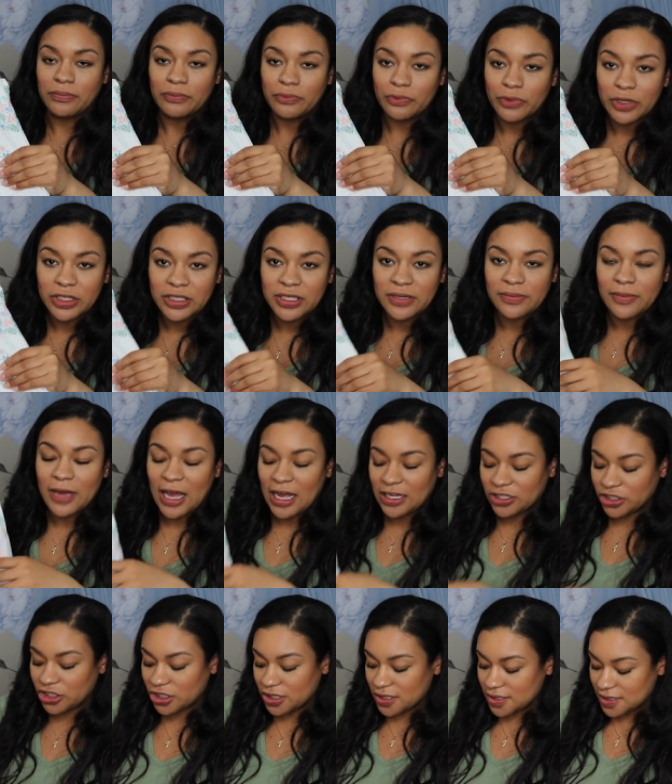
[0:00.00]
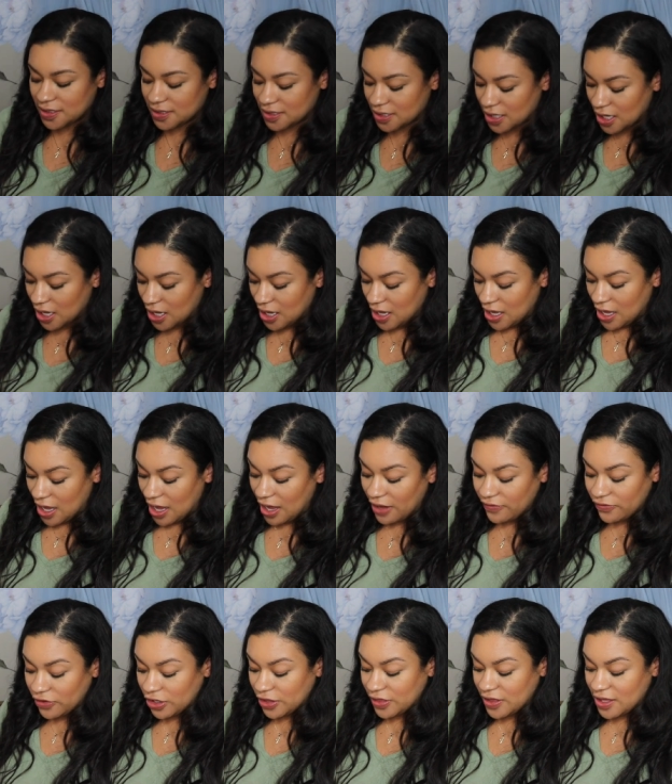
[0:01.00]
really matches
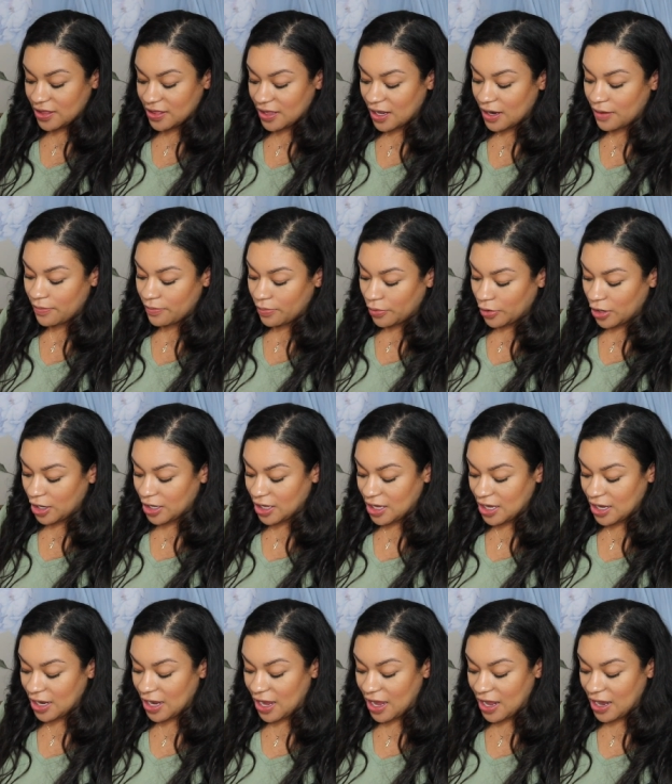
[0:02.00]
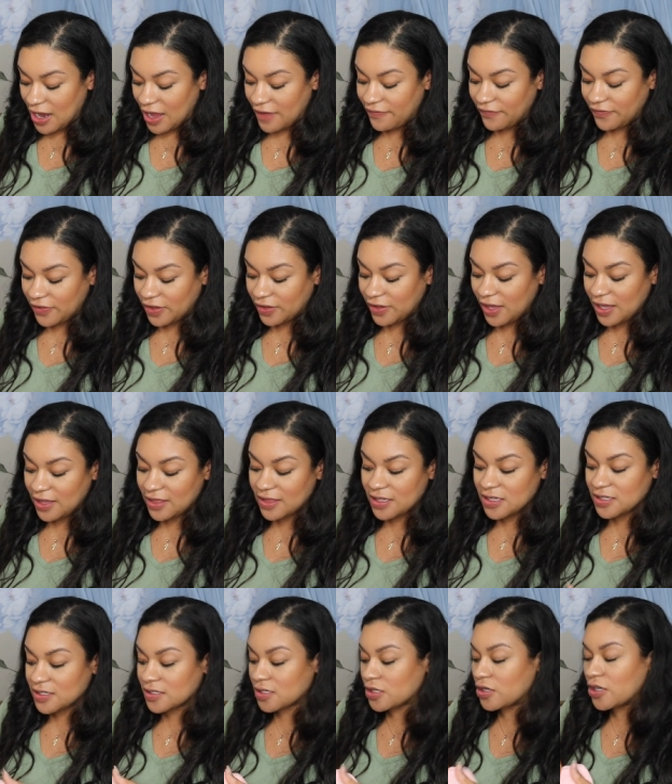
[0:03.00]
everything that I'm bringing. And I feel like
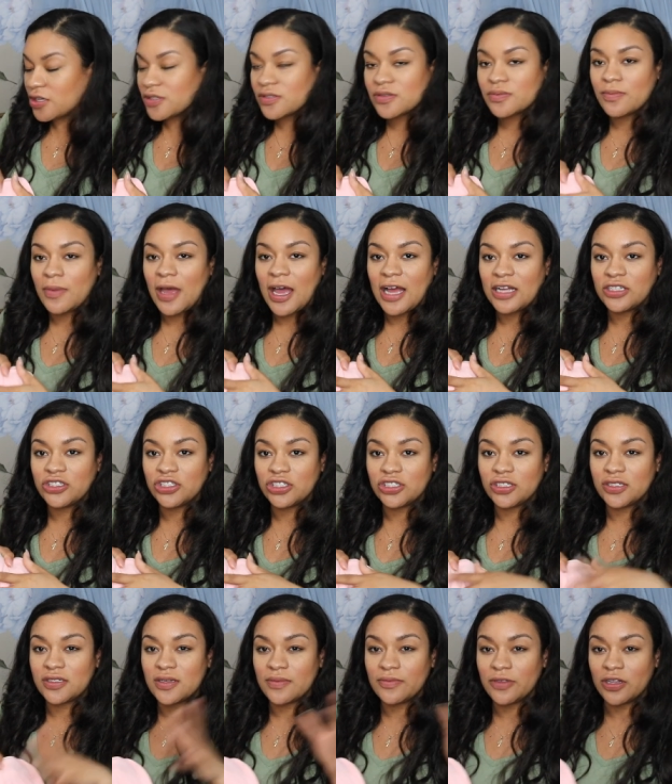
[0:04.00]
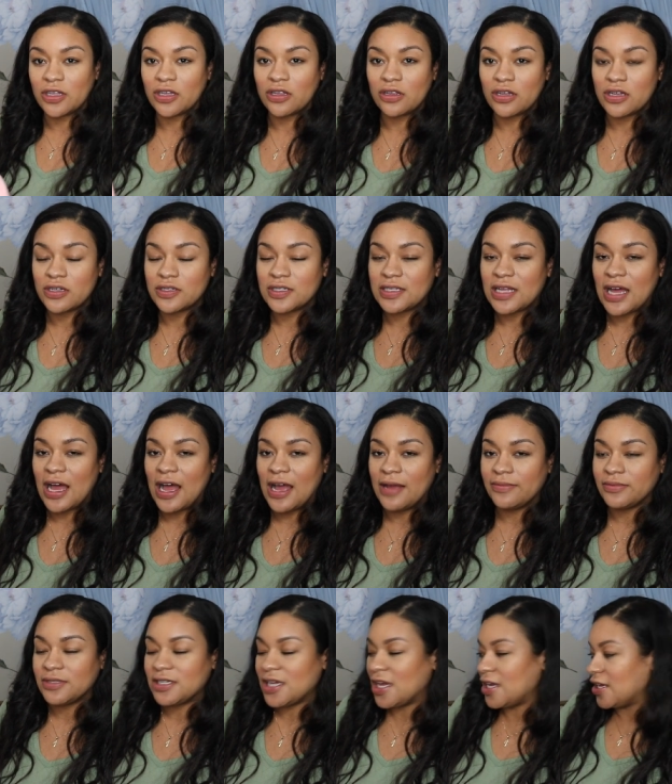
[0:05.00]
these clothes match some of the clothes that
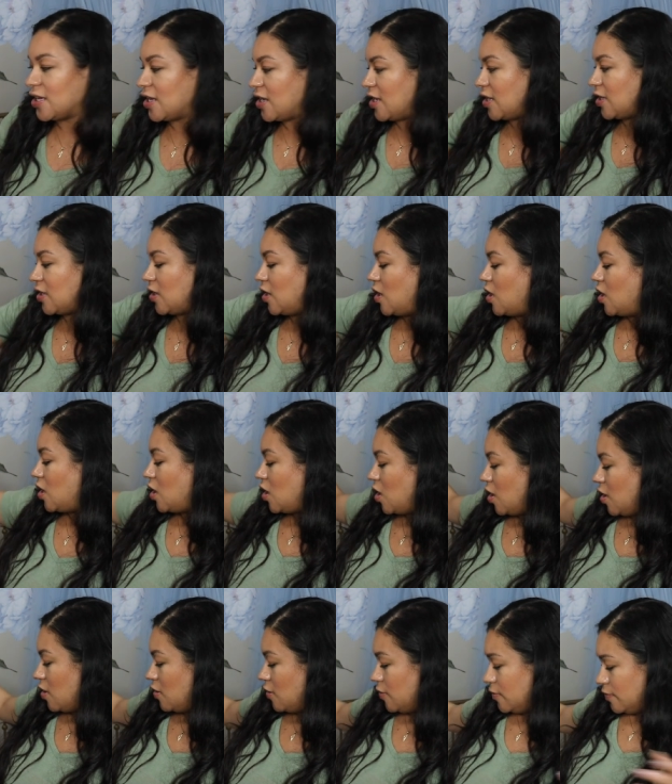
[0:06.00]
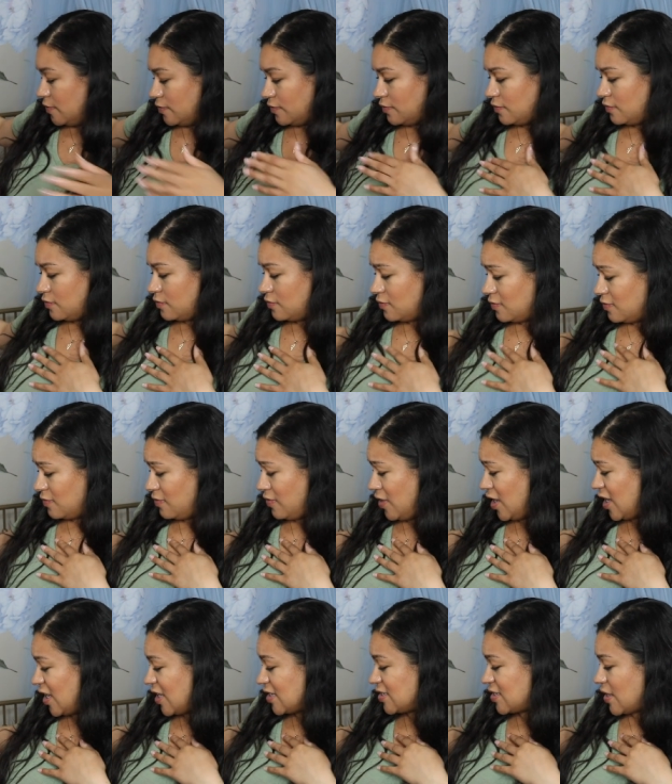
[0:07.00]
I'm taking
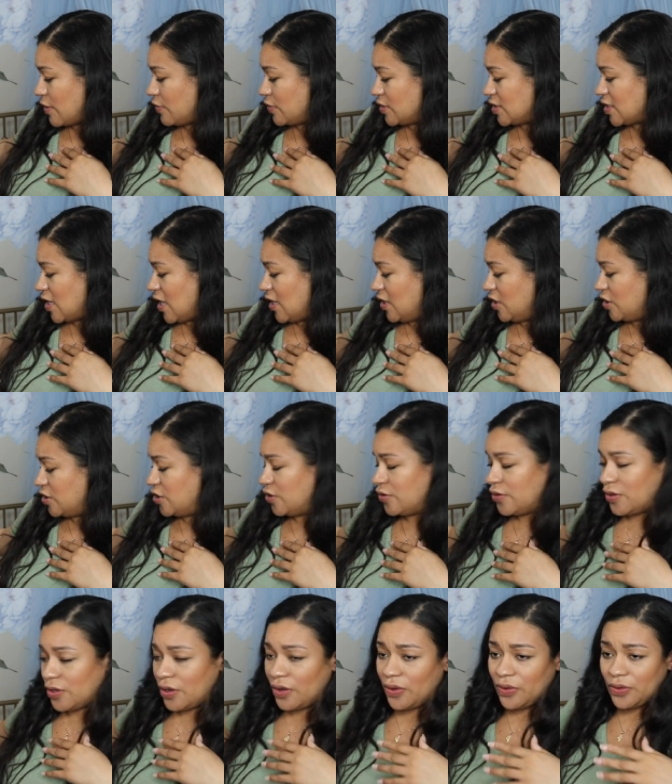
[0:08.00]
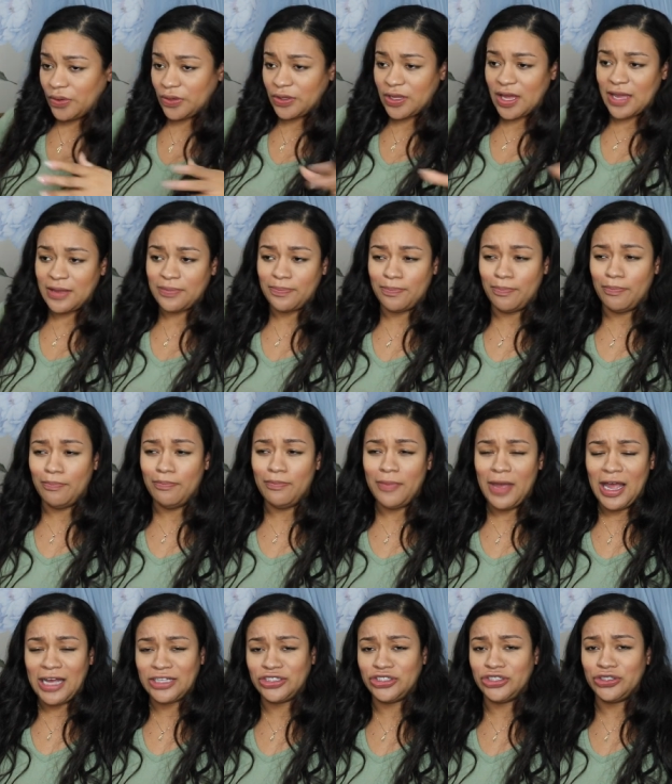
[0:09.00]
because I was going to do the whole like
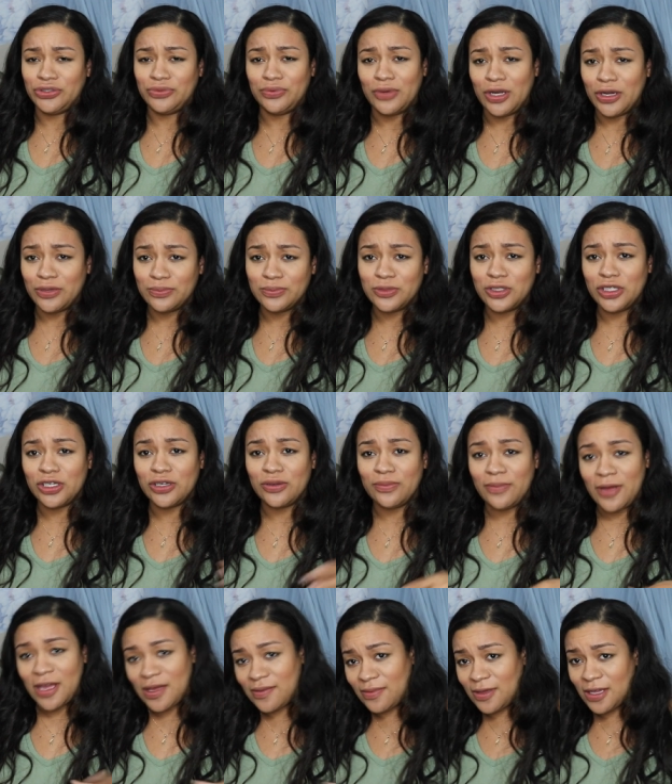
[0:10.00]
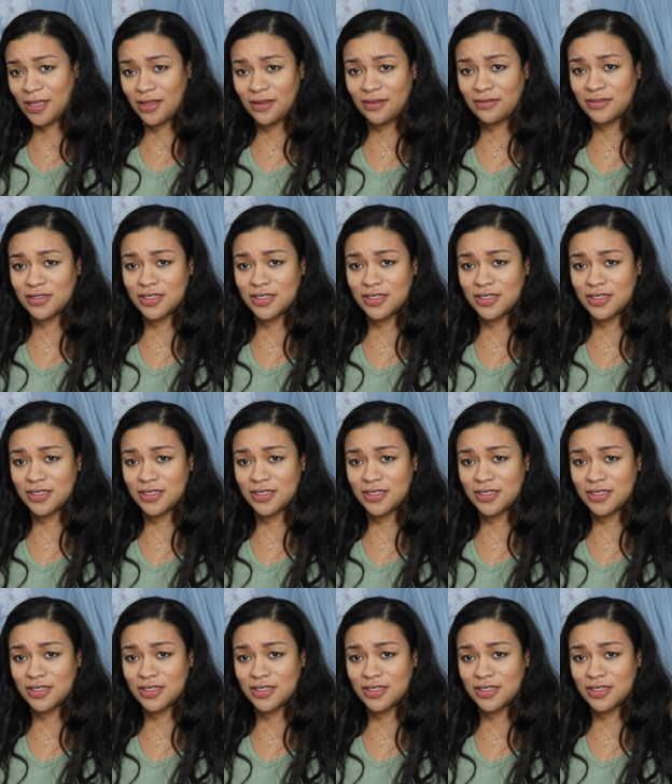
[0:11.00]
match your robe to your baby